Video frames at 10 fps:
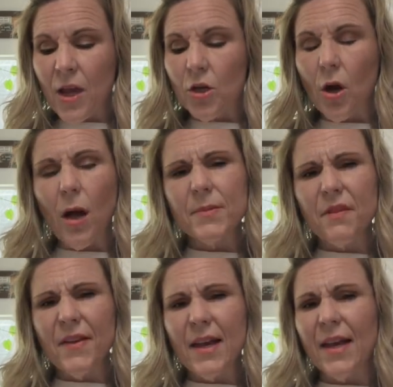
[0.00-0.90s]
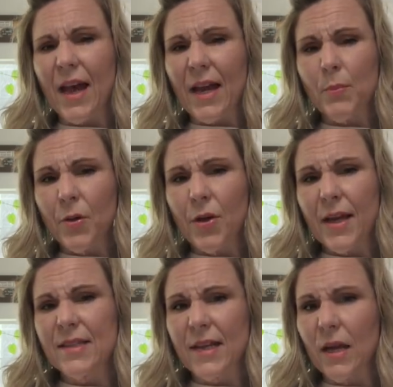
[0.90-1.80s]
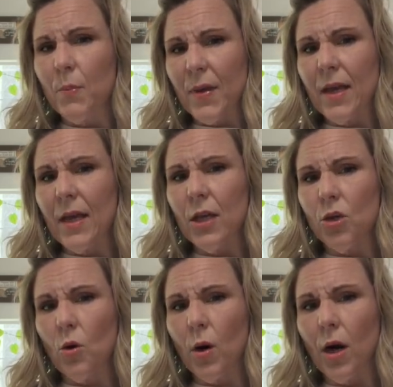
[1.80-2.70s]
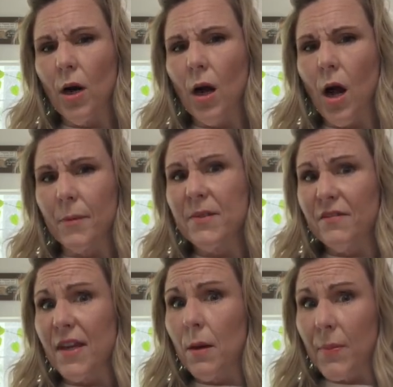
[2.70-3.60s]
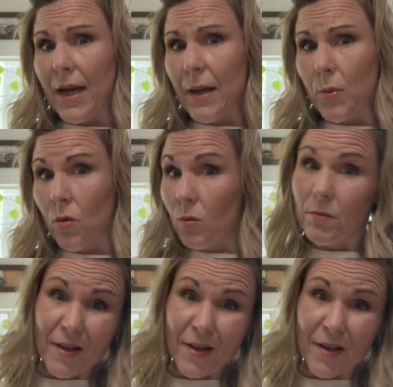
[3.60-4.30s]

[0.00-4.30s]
Your OPTAVIA guidebook is gonna be your OPTAVIA Bible.